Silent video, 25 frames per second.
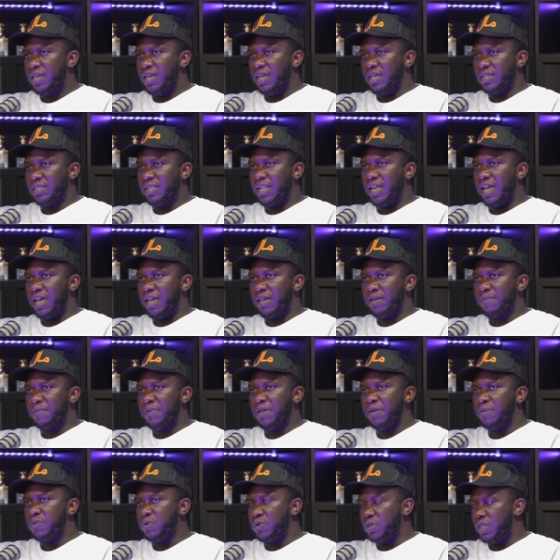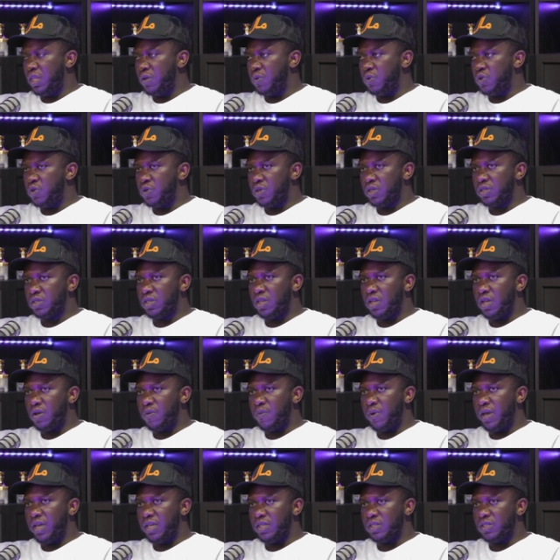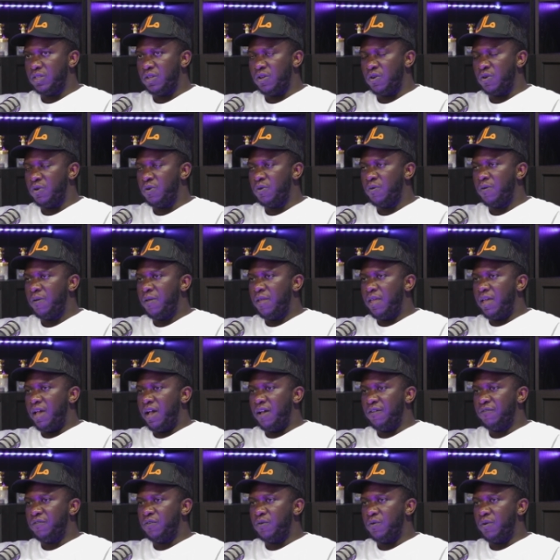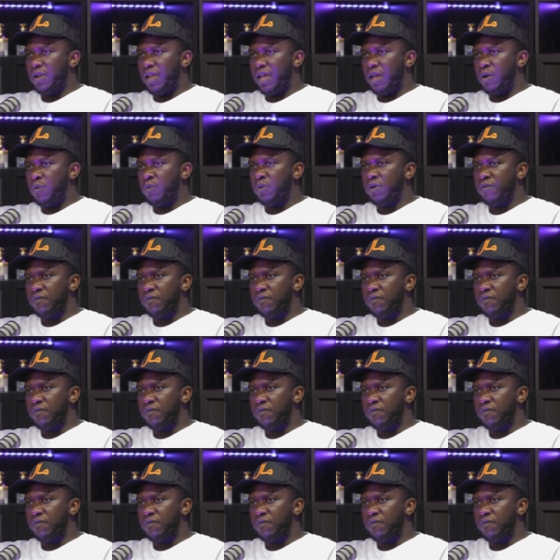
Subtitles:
It's like people deal with you a certain way. So I feel like